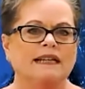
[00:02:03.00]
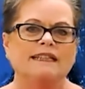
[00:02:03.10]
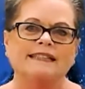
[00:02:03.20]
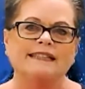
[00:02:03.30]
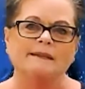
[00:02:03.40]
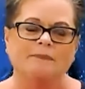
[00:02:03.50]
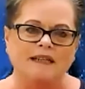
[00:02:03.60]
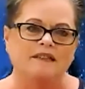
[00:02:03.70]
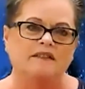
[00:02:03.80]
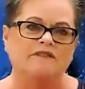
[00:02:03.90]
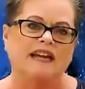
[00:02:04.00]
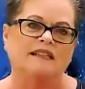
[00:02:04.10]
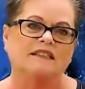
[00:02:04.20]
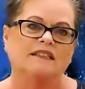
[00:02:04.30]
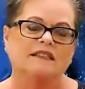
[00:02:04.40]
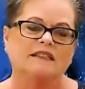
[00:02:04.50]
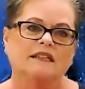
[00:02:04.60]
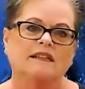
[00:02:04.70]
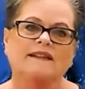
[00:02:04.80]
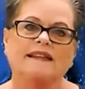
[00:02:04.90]
despite the fact
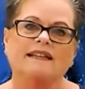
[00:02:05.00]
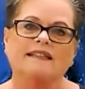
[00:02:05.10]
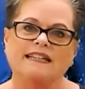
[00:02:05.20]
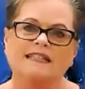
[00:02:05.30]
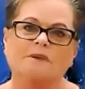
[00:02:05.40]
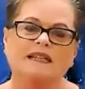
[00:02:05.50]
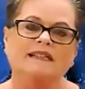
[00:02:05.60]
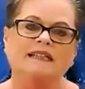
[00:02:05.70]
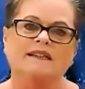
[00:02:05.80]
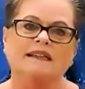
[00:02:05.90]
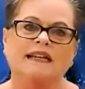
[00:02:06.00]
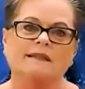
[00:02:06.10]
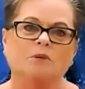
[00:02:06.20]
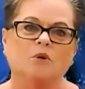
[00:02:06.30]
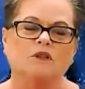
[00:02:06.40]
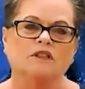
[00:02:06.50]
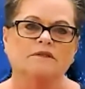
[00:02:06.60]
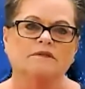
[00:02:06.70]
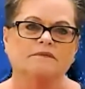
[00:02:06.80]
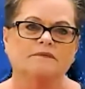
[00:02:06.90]
that they desperately need that support.
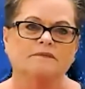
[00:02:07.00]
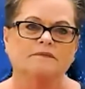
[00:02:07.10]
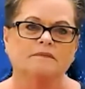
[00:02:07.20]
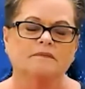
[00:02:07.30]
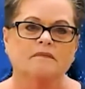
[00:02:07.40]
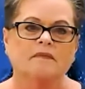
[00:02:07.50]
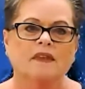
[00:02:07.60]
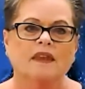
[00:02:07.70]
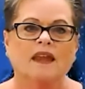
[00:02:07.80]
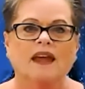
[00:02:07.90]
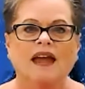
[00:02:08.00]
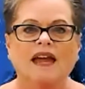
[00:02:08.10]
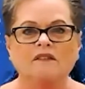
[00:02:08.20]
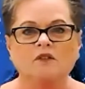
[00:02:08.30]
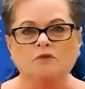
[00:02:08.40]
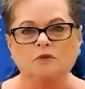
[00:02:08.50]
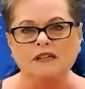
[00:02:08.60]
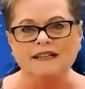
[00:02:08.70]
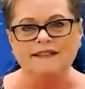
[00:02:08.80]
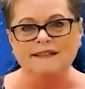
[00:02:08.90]
And the
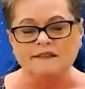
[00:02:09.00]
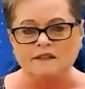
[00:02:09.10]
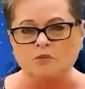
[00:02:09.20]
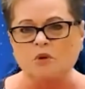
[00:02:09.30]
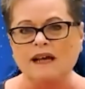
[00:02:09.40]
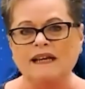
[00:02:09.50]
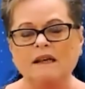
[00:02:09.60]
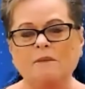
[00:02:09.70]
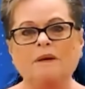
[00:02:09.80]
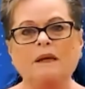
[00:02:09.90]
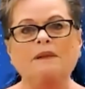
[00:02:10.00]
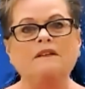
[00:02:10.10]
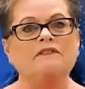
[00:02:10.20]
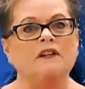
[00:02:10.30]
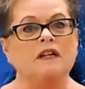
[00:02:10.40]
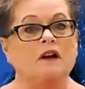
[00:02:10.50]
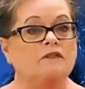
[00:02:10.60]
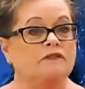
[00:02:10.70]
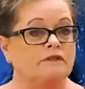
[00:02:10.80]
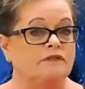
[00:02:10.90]
reasons why people are very
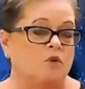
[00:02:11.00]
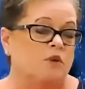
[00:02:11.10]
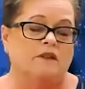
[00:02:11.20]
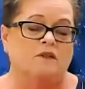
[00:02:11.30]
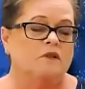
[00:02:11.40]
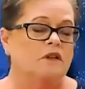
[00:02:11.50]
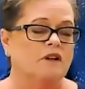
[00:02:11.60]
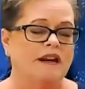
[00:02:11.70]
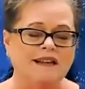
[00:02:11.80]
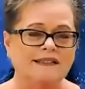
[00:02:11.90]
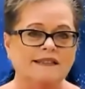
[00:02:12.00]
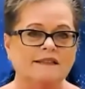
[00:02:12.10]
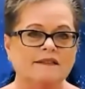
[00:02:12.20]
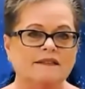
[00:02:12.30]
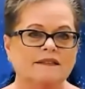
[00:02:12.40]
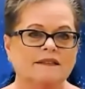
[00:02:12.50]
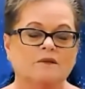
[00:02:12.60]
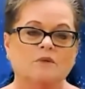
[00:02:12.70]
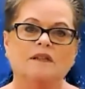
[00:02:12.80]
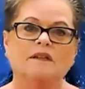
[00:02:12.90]
often falling through the cracks,
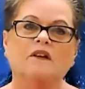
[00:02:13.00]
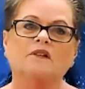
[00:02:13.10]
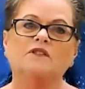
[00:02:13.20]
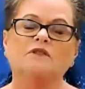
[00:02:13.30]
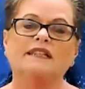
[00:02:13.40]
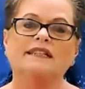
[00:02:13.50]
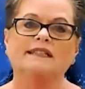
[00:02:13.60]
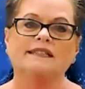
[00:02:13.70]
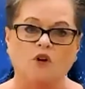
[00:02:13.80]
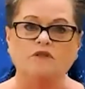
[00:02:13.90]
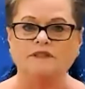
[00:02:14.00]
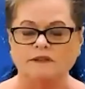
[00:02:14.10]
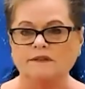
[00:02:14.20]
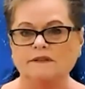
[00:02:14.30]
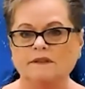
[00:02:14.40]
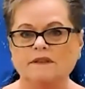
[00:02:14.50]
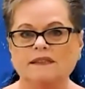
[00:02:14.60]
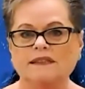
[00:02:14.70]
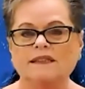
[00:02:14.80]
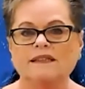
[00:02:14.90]
well, those reasons often
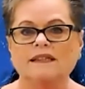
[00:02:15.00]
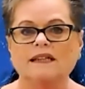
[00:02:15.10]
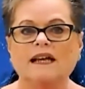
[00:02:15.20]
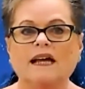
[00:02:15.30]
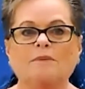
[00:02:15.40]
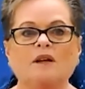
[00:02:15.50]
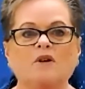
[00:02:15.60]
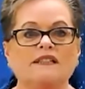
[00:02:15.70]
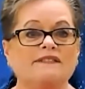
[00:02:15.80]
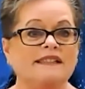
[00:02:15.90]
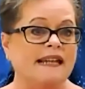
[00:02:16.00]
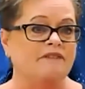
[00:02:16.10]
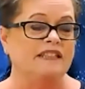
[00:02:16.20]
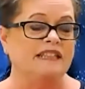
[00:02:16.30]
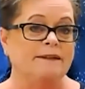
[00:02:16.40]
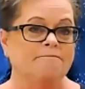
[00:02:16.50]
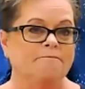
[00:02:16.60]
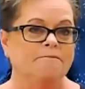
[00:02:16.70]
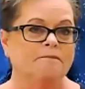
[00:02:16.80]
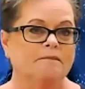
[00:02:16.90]
are because of safety
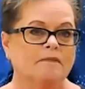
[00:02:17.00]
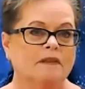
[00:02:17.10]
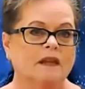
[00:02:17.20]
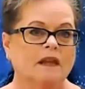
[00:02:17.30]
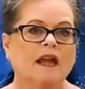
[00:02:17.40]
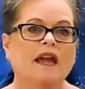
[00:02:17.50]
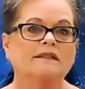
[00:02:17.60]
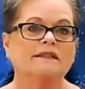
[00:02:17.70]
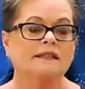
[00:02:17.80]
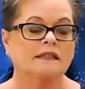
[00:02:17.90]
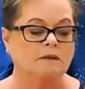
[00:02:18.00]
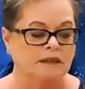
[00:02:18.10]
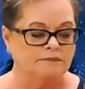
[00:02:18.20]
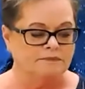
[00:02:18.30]
and stigma.